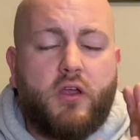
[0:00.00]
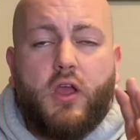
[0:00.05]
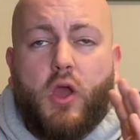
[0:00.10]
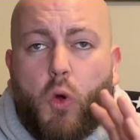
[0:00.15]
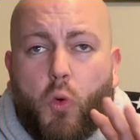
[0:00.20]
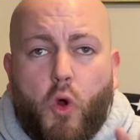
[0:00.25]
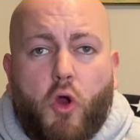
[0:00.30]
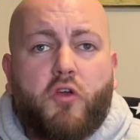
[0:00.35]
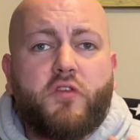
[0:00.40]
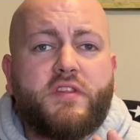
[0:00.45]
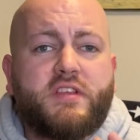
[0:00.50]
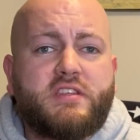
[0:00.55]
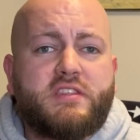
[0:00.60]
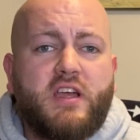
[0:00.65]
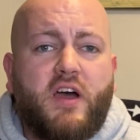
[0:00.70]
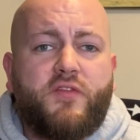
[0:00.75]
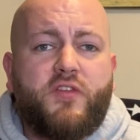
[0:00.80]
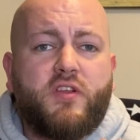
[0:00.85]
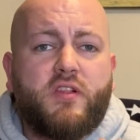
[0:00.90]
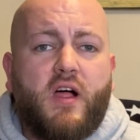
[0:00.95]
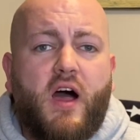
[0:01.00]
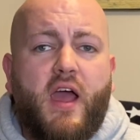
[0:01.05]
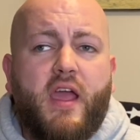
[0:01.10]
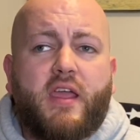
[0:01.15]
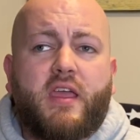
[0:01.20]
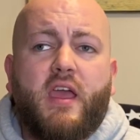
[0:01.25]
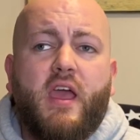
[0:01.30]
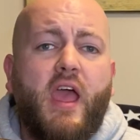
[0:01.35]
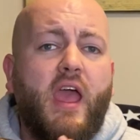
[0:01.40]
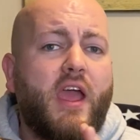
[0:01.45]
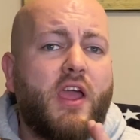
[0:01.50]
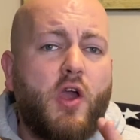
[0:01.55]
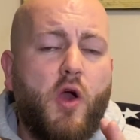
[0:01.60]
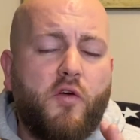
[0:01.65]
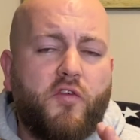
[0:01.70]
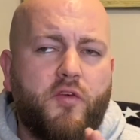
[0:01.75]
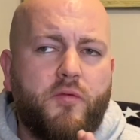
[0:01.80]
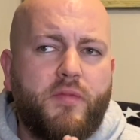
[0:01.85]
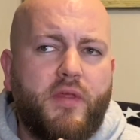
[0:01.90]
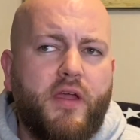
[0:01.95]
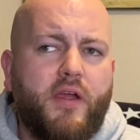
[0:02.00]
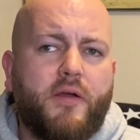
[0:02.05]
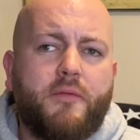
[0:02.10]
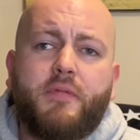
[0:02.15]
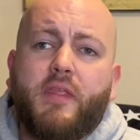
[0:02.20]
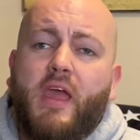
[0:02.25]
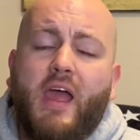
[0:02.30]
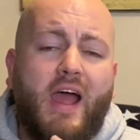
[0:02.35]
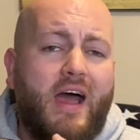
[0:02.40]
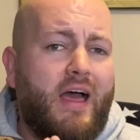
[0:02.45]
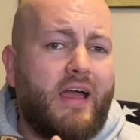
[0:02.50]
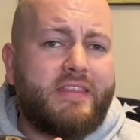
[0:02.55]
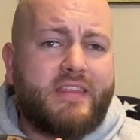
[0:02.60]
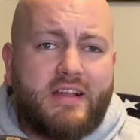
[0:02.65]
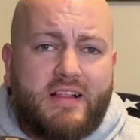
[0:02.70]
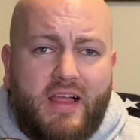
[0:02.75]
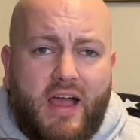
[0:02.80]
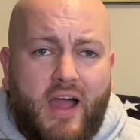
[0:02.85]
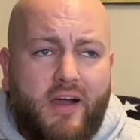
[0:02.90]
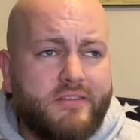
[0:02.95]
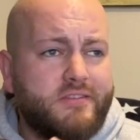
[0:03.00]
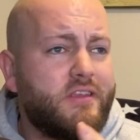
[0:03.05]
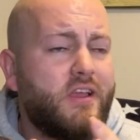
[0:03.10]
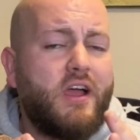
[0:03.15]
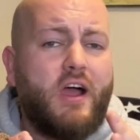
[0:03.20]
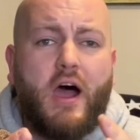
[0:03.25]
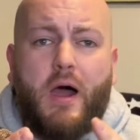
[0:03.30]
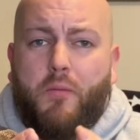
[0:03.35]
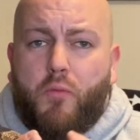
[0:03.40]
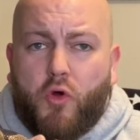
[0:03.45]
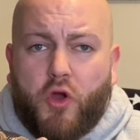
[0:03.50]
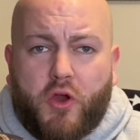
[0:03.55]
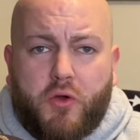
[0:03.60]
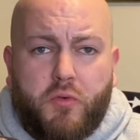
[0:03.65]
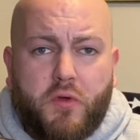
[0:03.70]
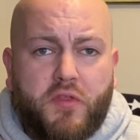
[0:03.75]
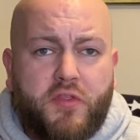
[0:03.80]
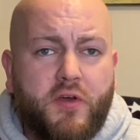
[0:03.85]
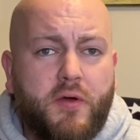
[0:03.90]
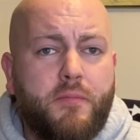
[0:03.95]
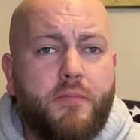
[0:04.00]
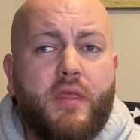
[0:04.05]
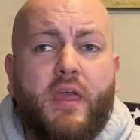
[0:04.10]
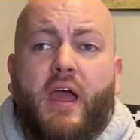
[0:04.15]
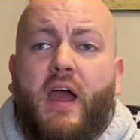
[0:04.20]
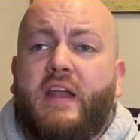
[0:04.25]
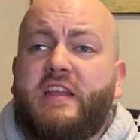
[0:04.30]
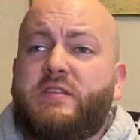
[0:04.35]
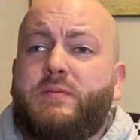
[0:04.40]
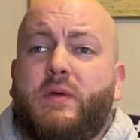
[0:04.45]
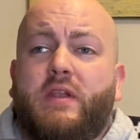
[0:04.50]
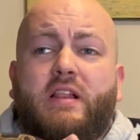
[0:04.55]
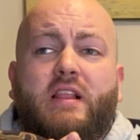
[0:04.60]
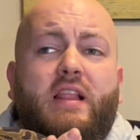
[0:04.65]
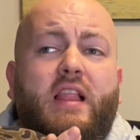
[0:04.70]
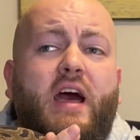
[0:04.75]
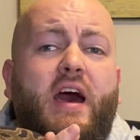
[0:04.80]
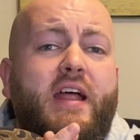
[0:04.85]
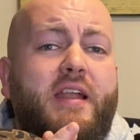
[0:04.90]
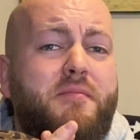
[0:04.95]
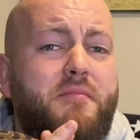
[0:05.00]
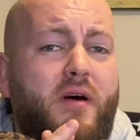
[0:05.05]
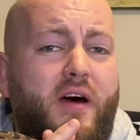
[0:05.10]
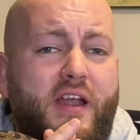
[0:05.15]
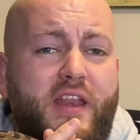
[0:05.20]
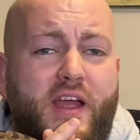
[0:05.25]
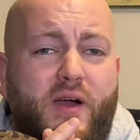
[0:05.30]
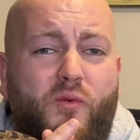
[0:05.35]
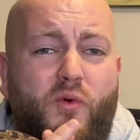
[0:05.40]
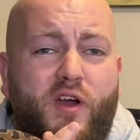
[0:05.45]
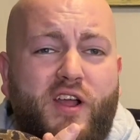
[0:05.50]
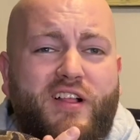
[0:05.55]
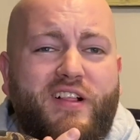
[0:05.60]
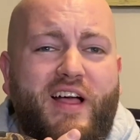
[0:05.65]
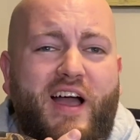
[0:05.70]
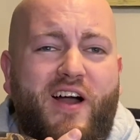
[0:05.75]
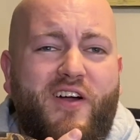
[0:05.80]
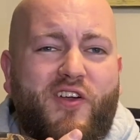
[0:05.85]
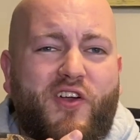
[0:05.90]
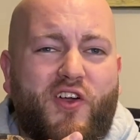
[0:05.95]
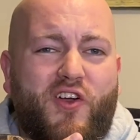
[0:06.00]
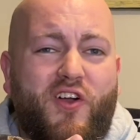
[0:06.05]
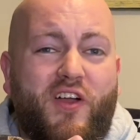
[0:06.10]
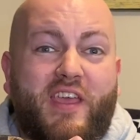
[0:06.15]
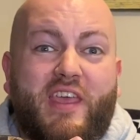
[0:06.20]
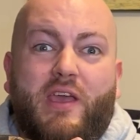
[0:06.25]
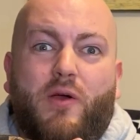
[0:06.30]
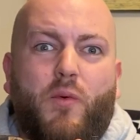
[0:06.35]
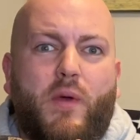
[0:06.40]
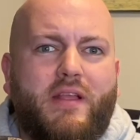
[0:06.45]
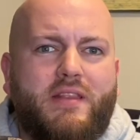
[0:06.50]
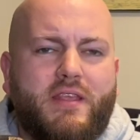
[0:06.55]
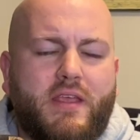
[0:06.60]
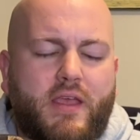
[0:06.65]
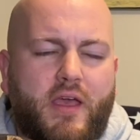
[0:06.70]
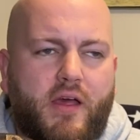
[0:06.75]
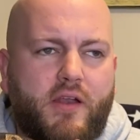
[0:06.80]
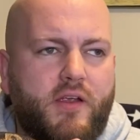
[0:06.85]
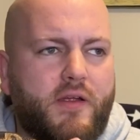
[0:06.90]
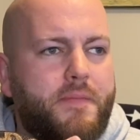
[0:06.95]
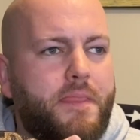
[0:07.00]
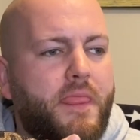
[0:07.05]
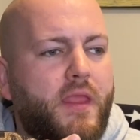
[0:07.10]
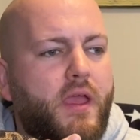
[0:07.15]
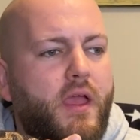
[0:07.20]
Work with the stuff you like and go from there. I like the clowns. I'm working with them. I just spent a lot of money on one clown girl. I can't wait to get her.